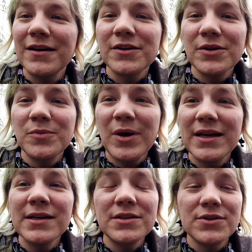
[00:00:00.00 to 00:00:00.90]
a good
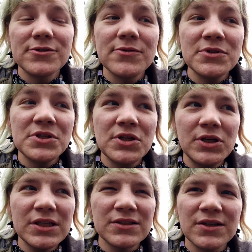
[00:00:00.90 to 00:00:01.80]
way to
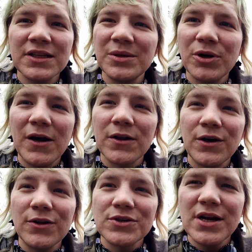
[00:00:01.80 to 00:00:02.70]
start talking about how to
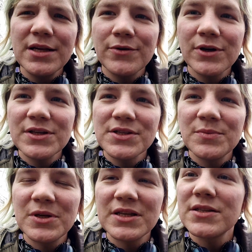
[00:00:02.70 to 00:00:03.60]
culture any organism is